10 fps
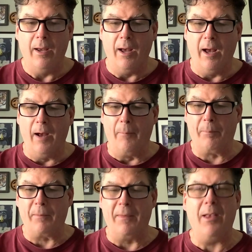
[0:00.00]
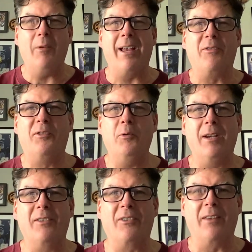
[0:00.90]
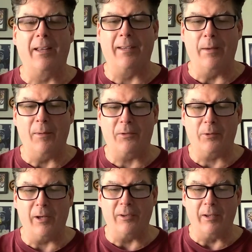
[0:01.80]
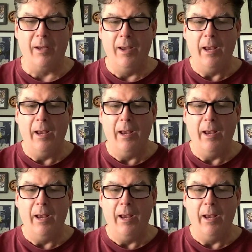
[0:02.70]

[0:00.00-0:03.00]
They only had 2 hits in that game. That's crazy.